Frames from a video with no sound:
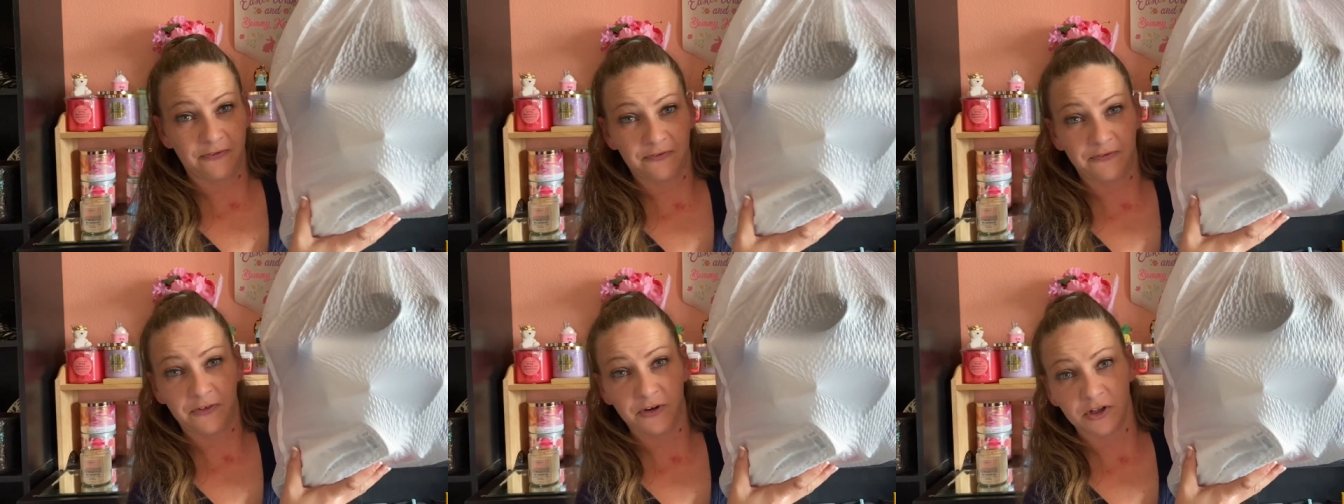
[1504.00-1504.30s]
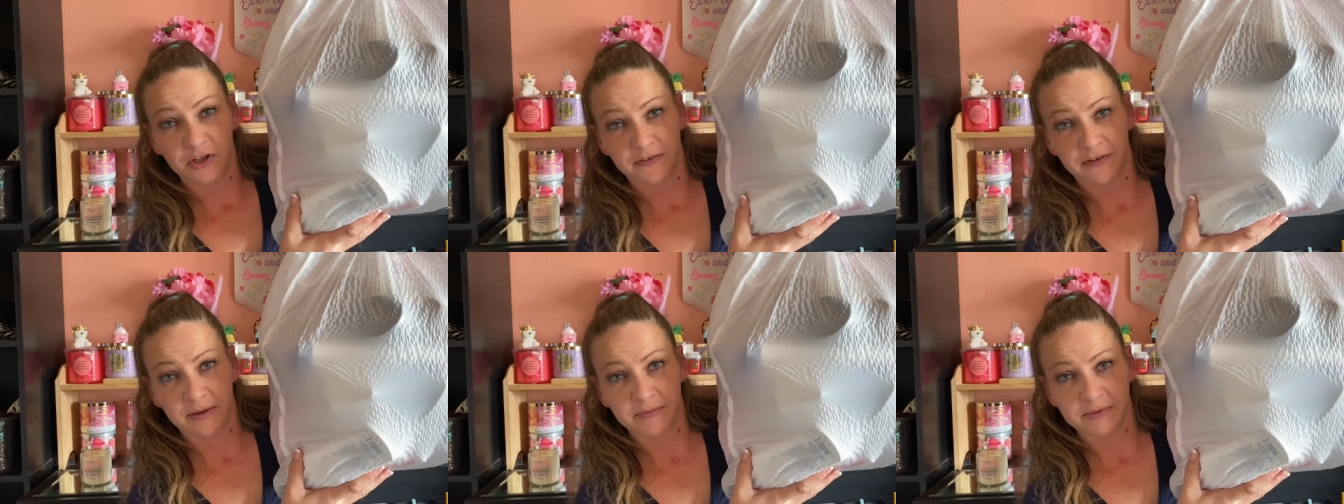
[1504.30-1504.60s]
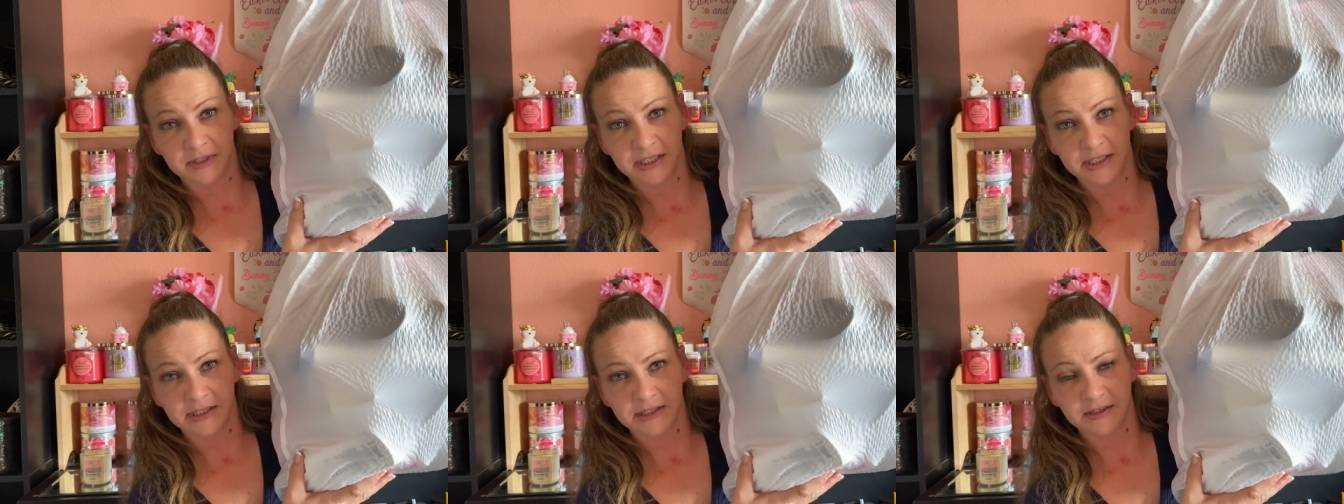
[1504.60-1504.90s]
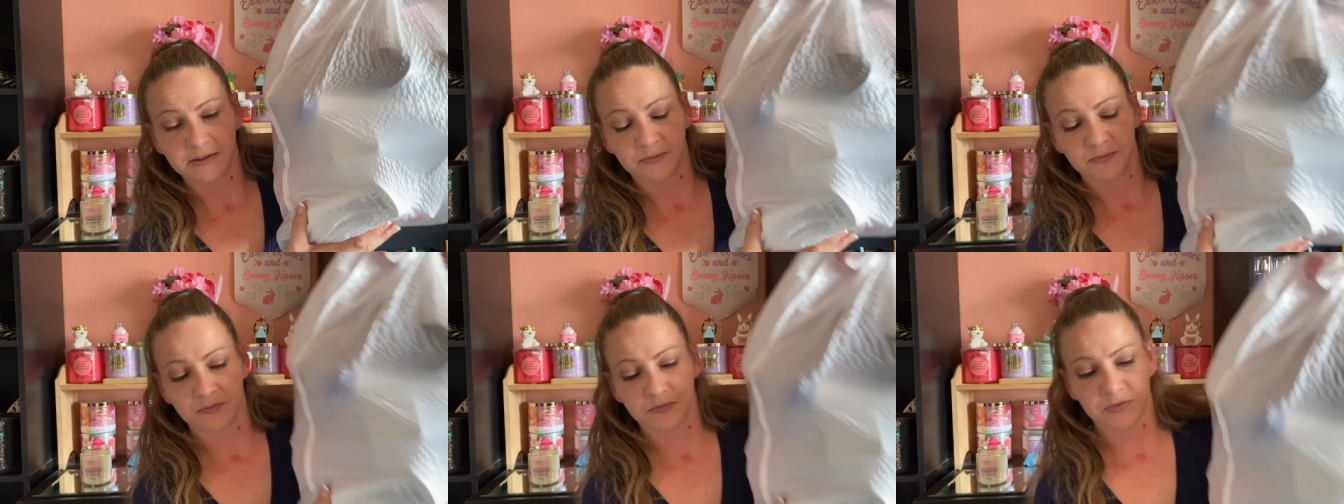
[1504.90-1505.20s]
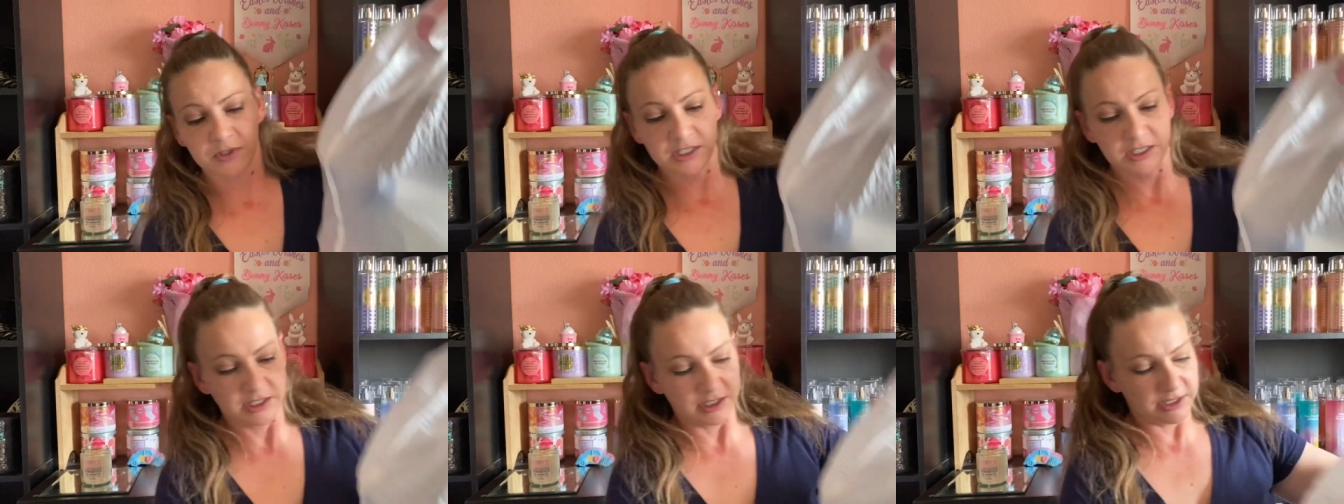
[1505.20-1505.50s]
full of empties.
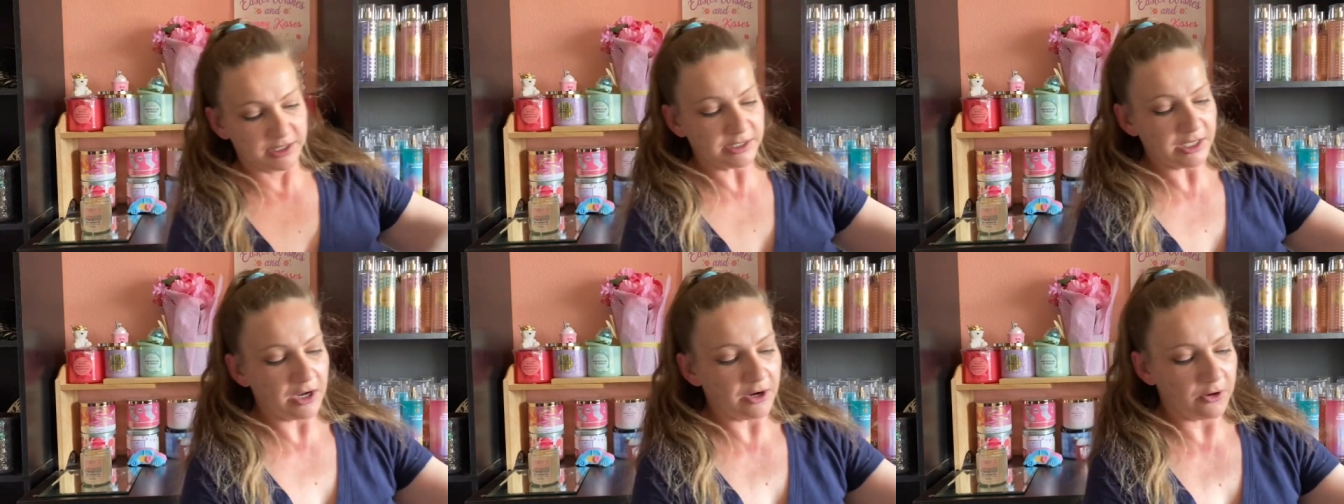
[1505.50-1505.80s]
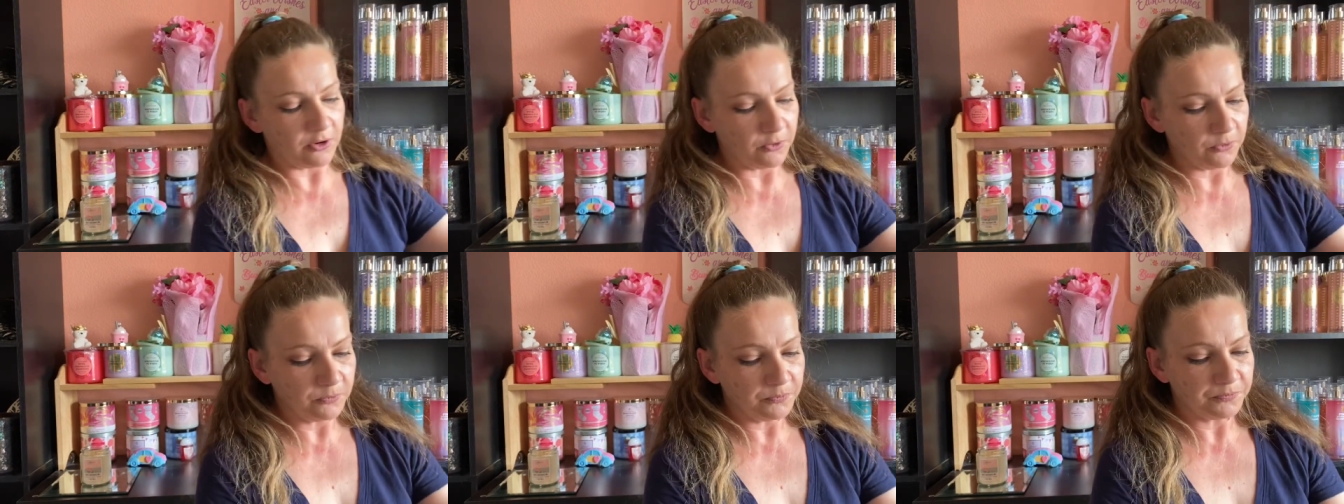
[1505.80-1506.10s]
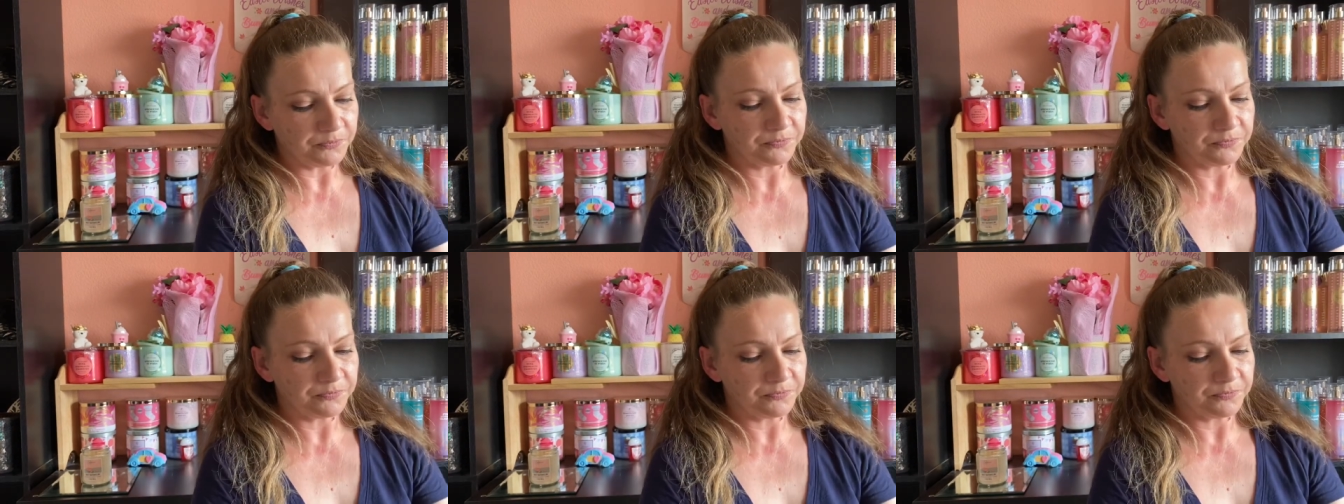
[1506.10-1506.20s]
So